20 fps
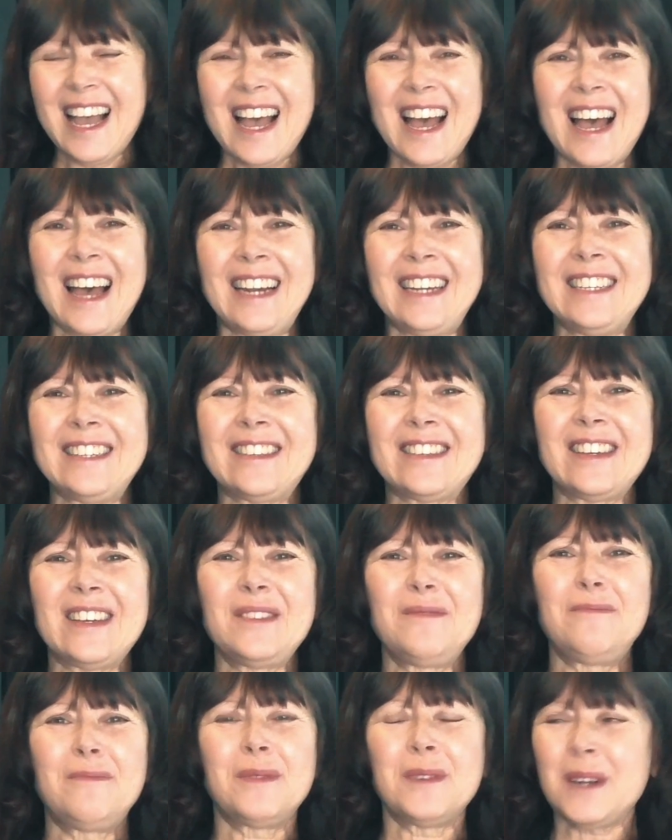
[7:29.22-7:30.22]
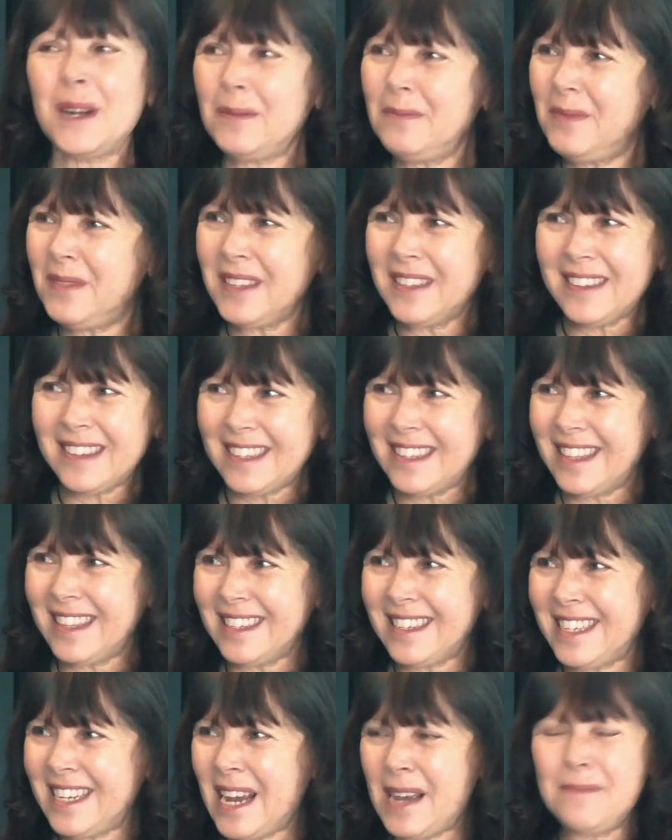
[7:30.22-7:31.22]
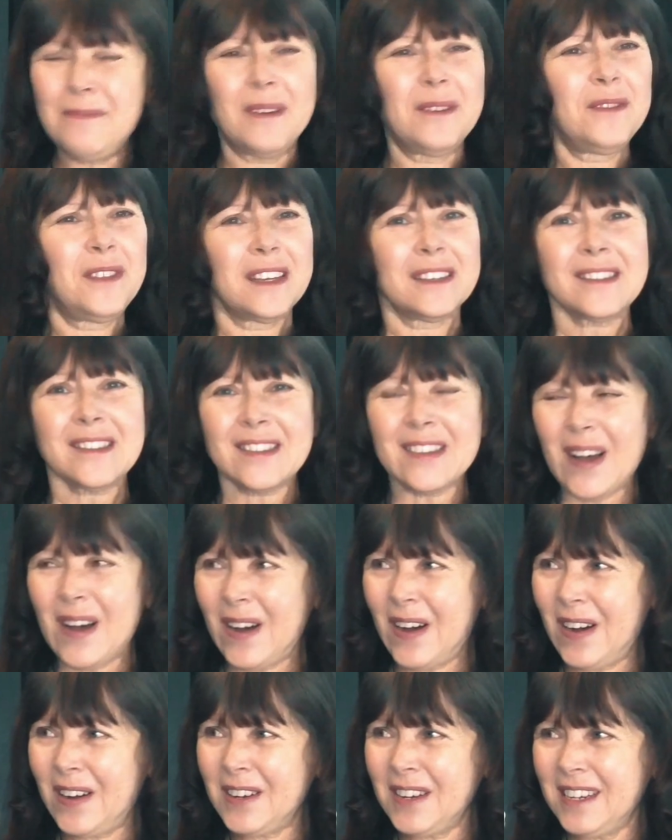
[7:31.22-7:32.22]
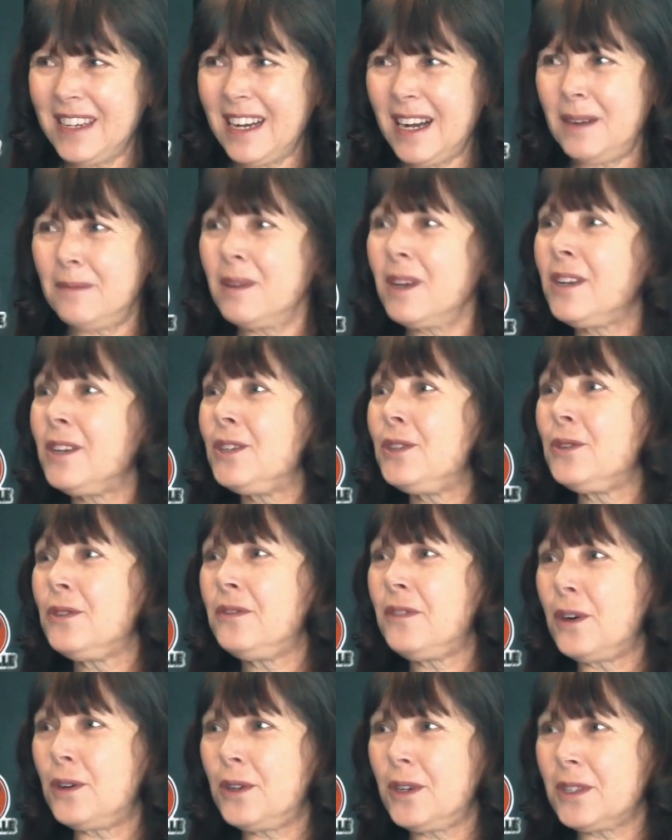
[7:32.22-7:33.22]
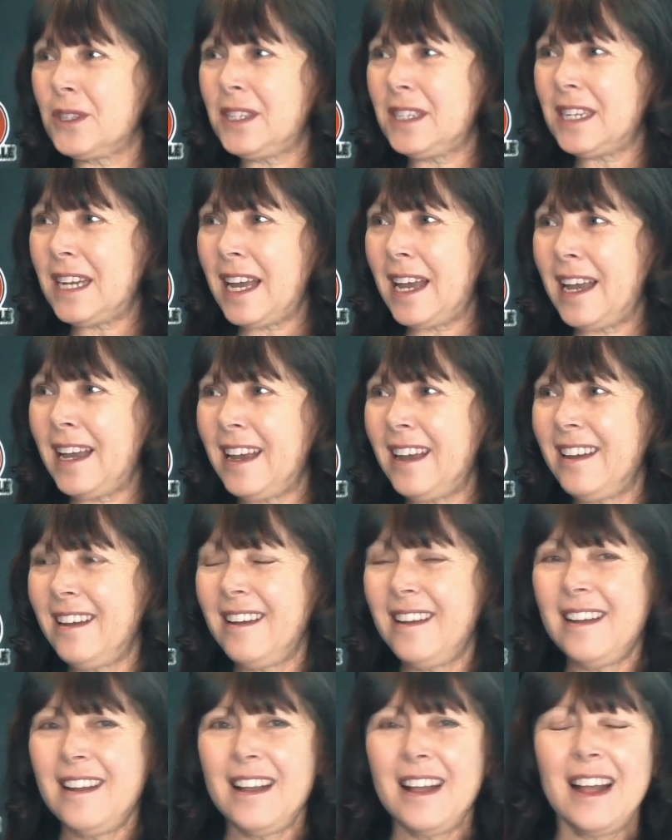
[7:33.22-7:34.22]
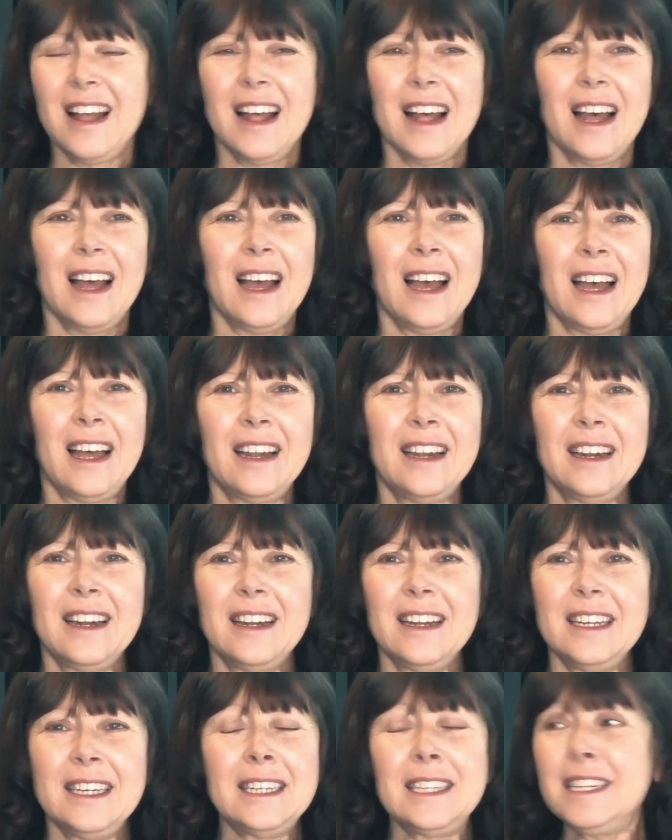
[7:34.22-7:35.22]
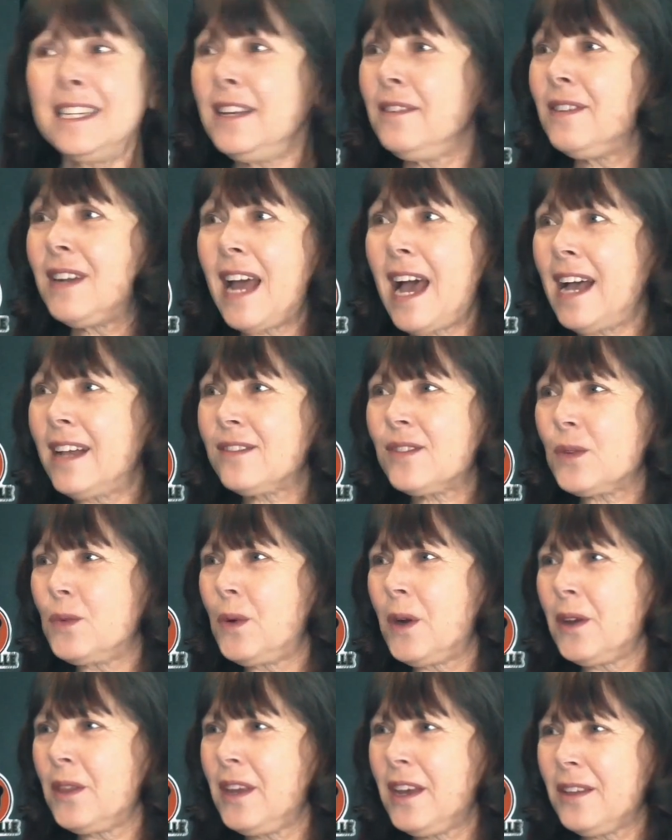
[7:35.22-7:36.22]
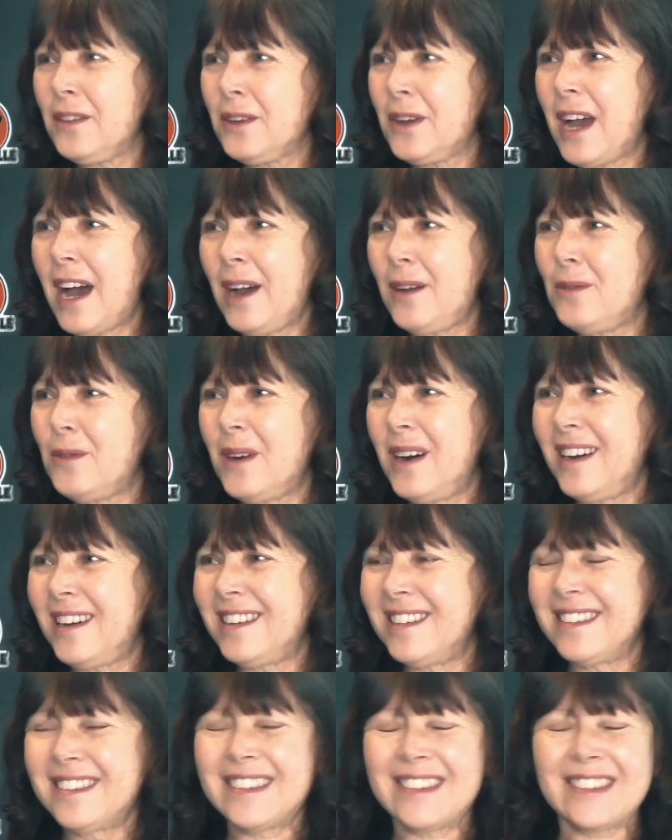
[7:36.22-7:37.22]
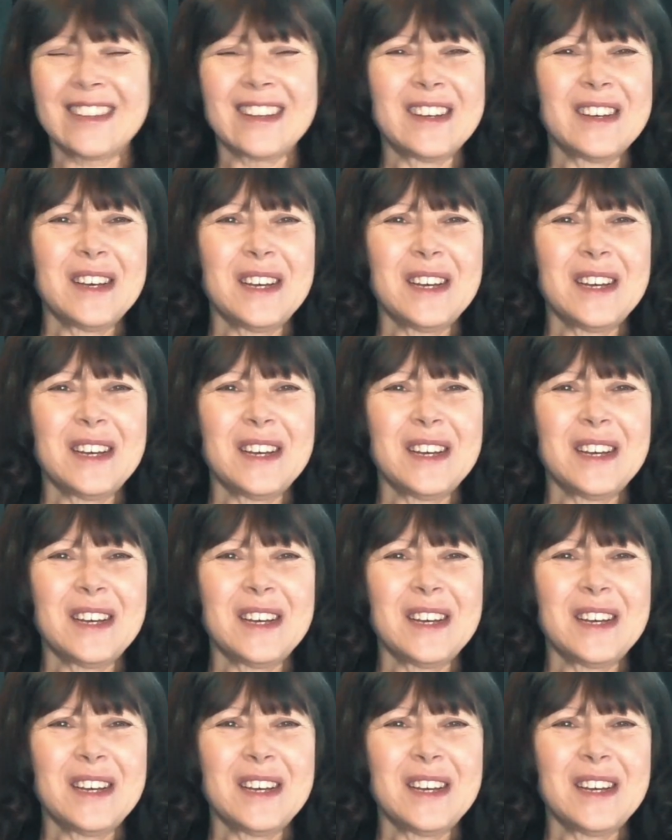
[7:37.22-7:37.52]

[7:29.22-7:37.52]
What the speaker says: And he said, put up the tape of this song. I'm going to do a vocal today. And he didn't even ask where the other guy was.